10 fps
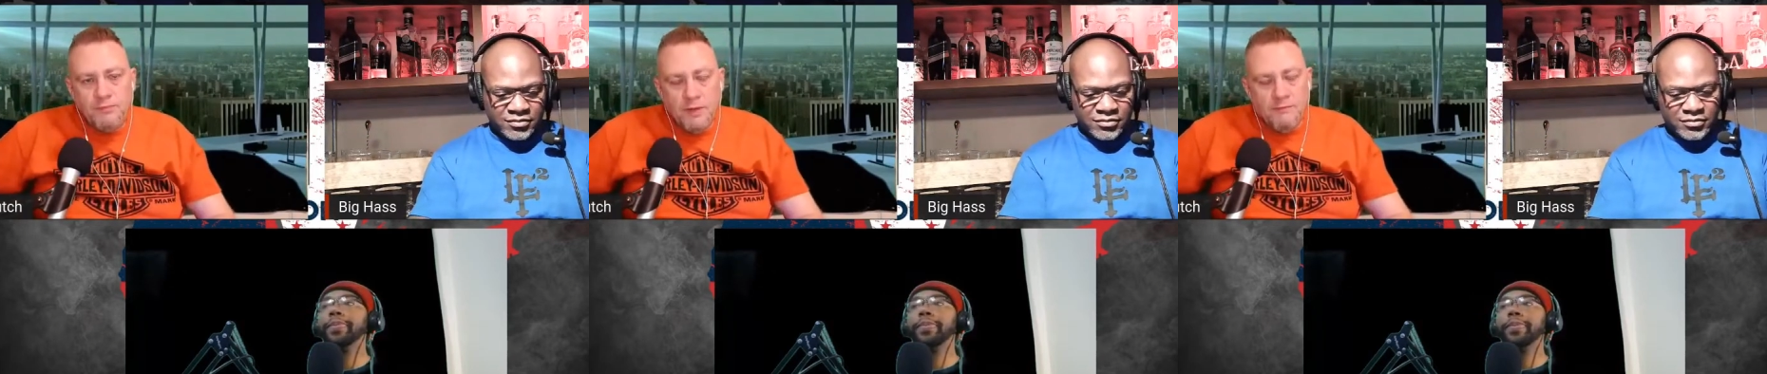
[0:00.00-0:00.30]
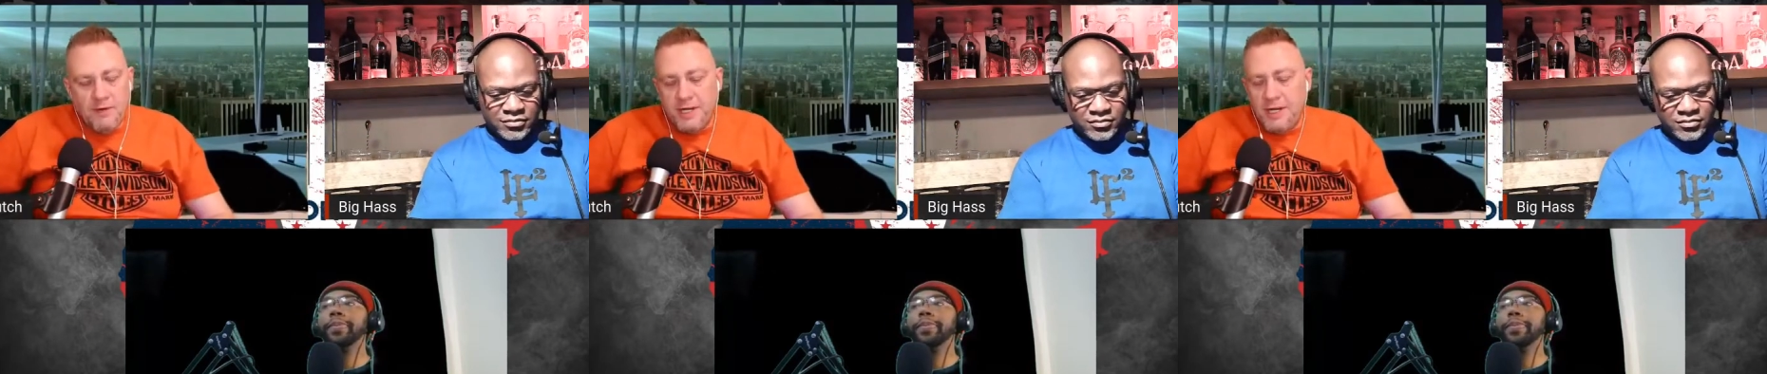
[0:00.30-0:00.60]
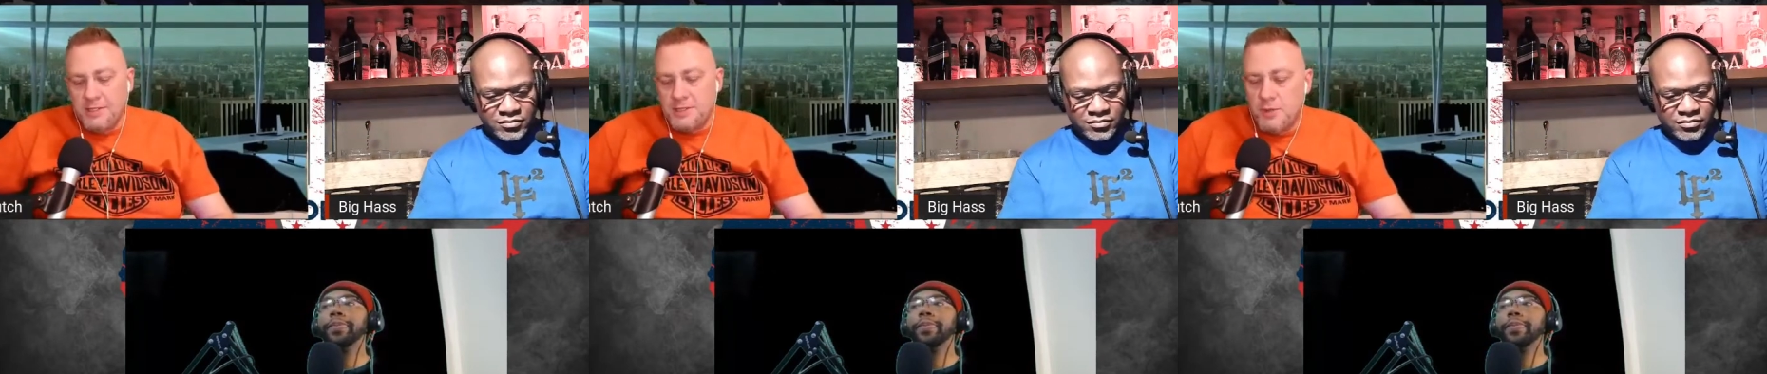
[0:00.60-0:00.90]
Speaker 1: Very
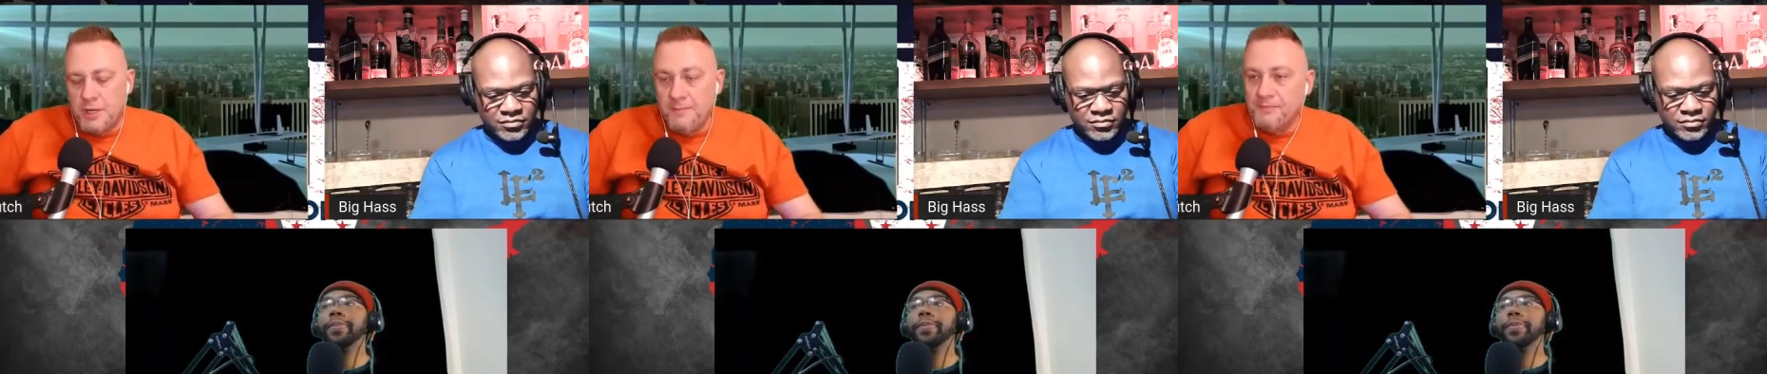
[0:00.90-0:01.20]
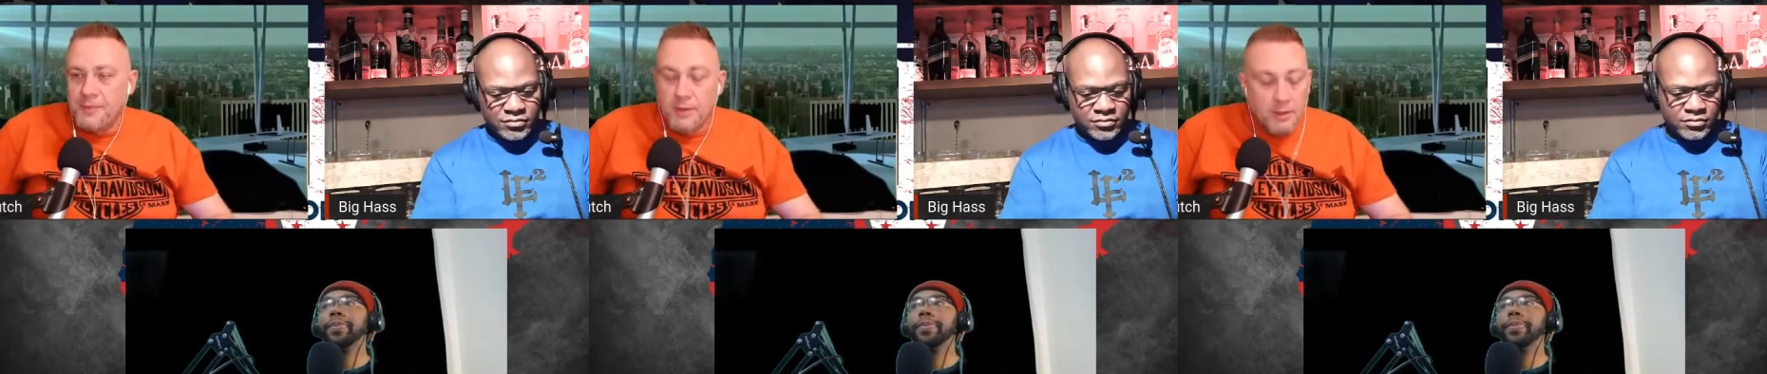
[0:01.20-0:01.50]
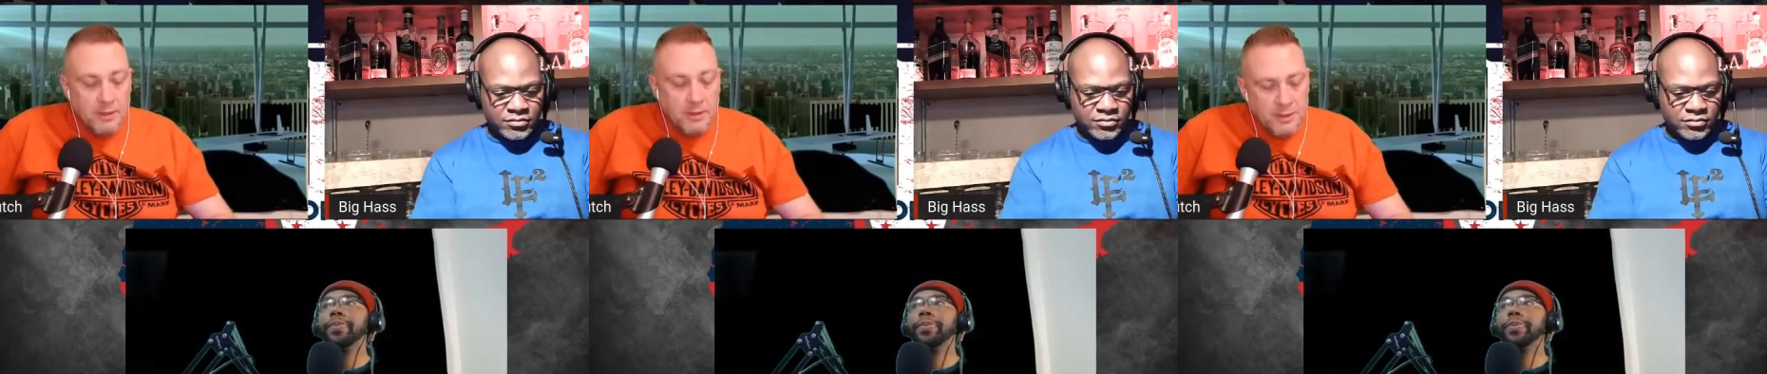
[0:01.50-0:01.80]
nice. Well,
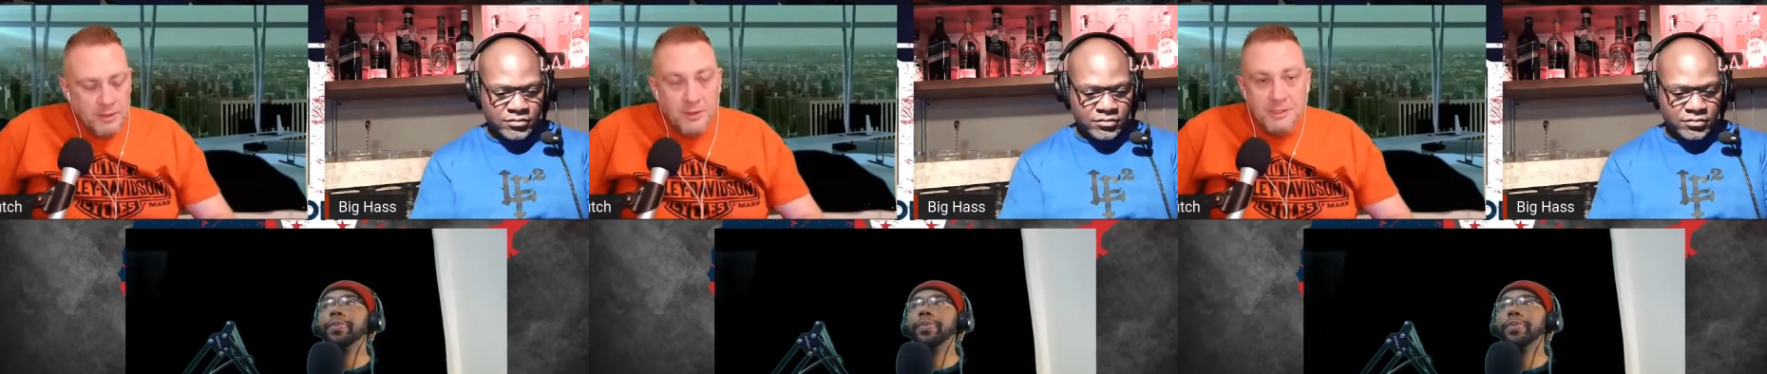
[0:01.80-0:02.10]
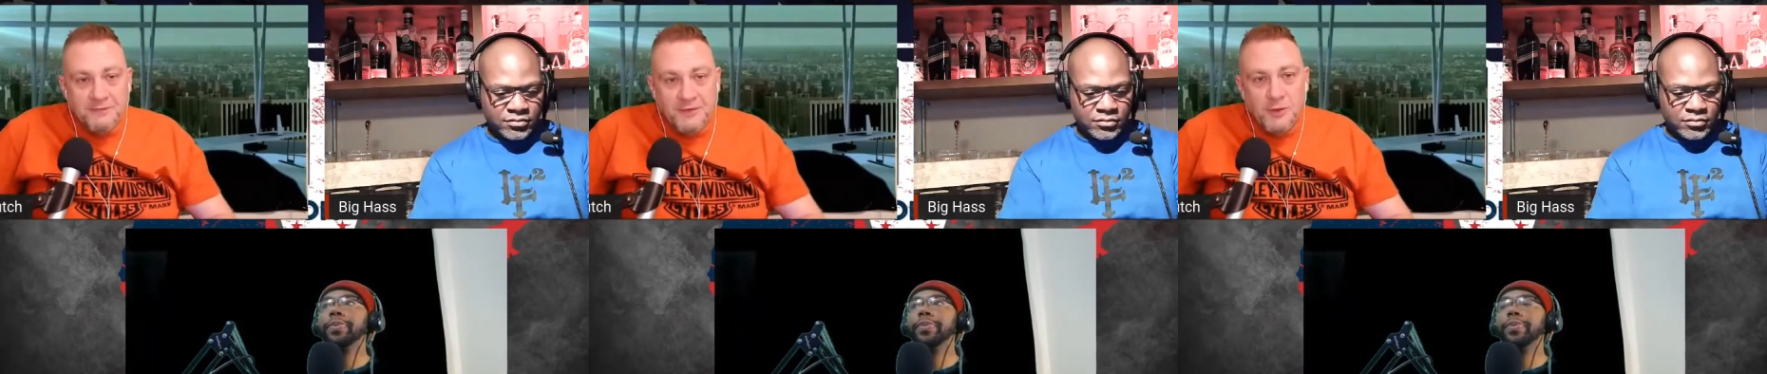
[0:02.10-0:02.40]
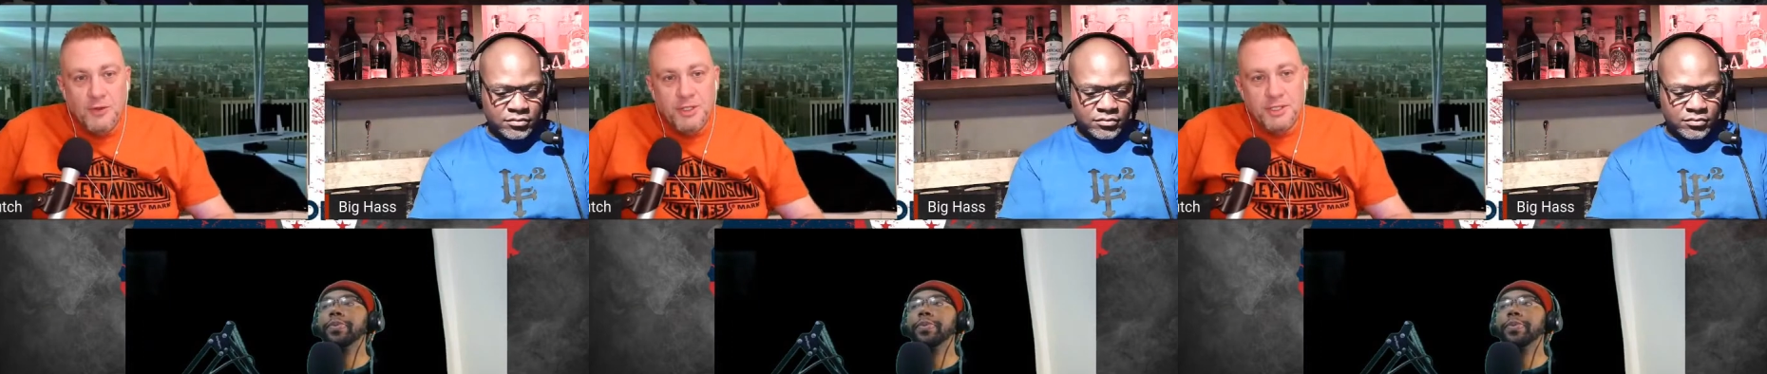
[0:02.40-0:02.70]
to those of
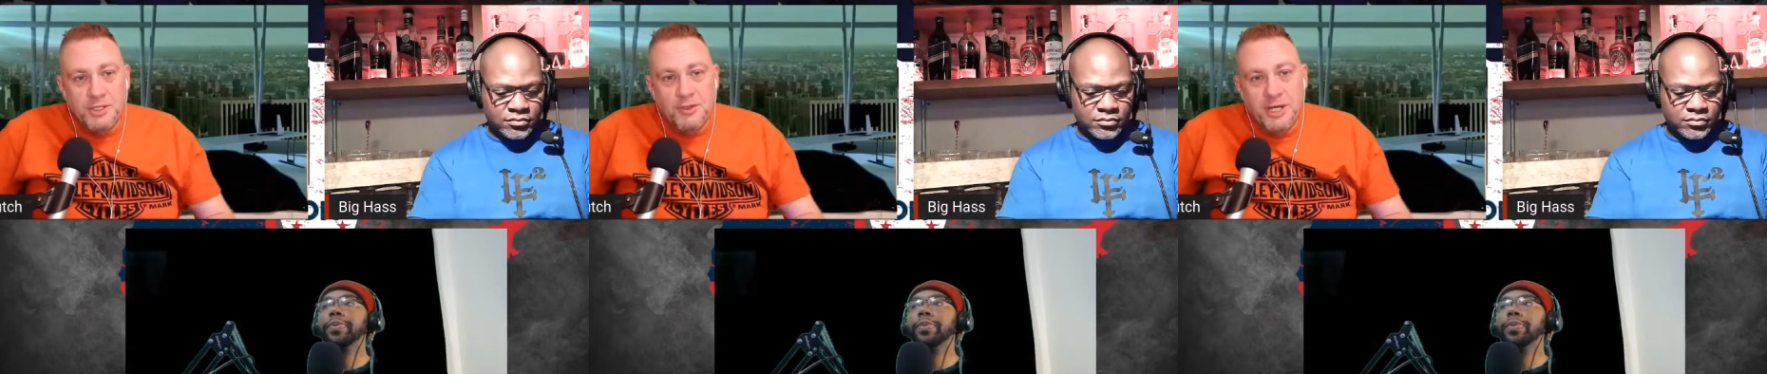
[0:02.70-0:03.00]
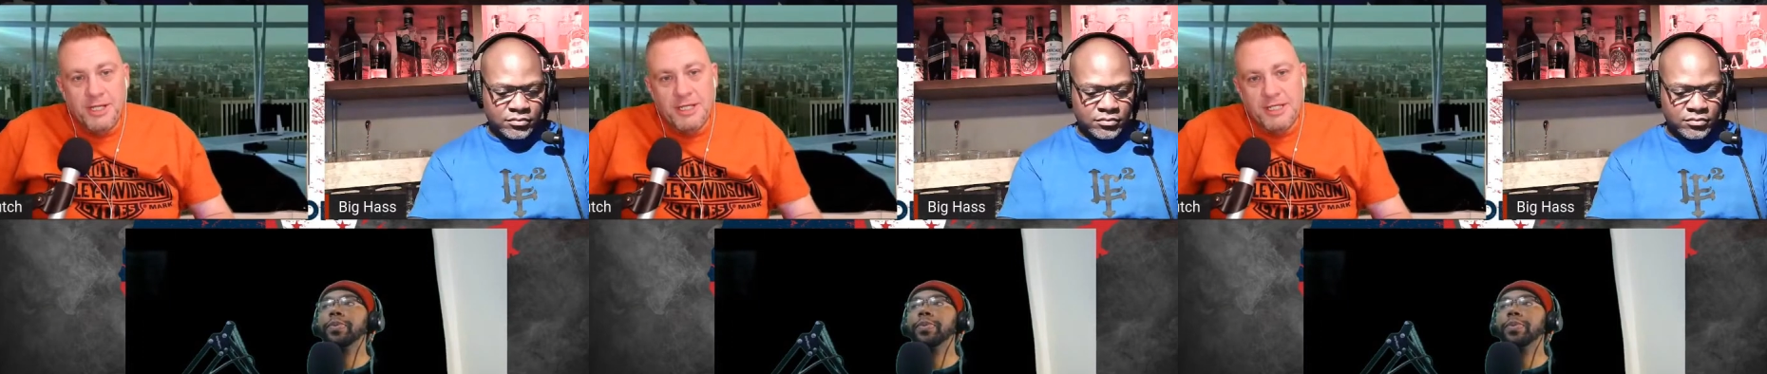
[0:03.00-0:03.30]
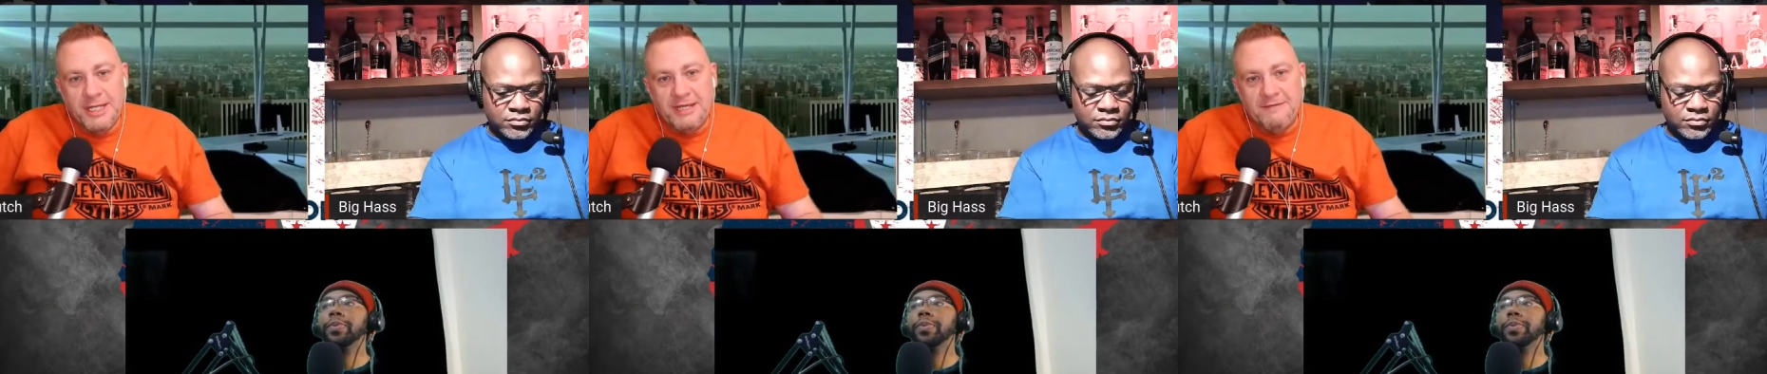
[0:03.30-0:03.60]
you who enjoy the
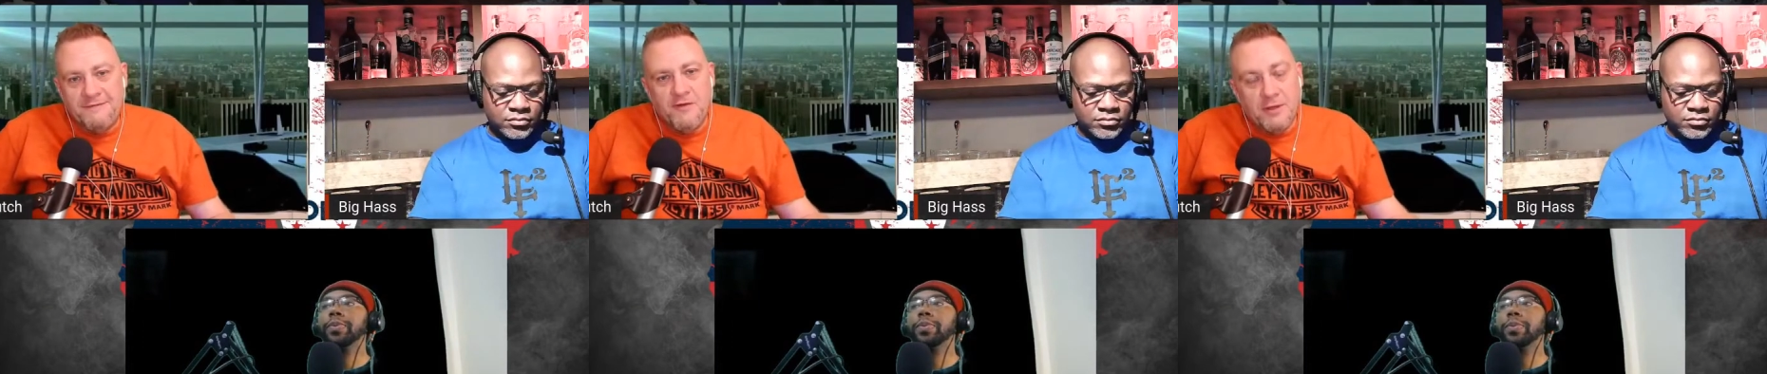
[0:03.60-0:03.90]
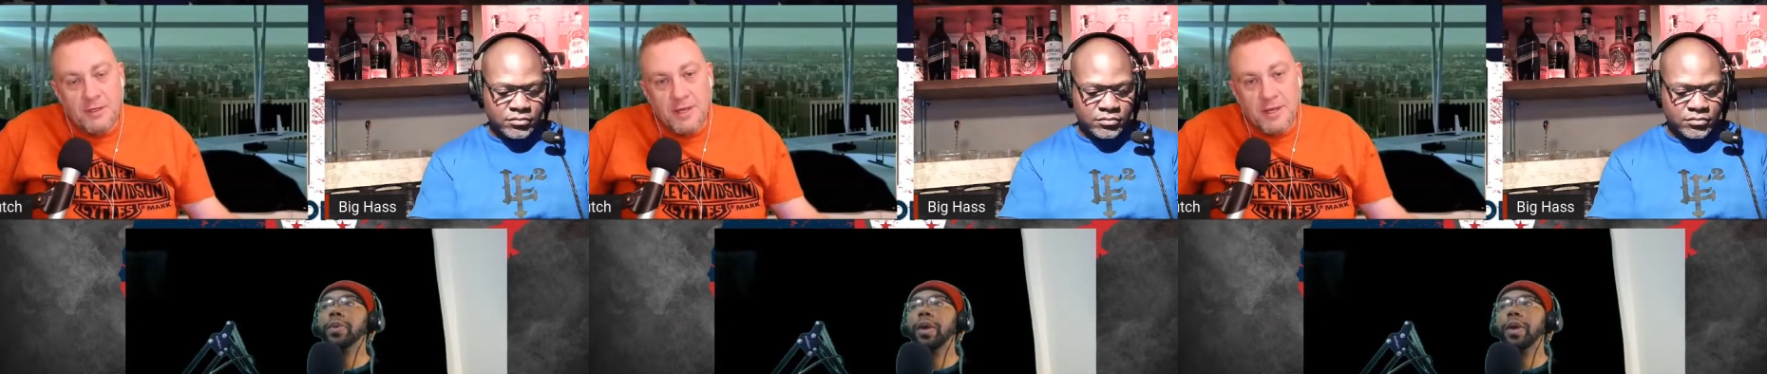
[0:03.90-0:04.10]
leaf,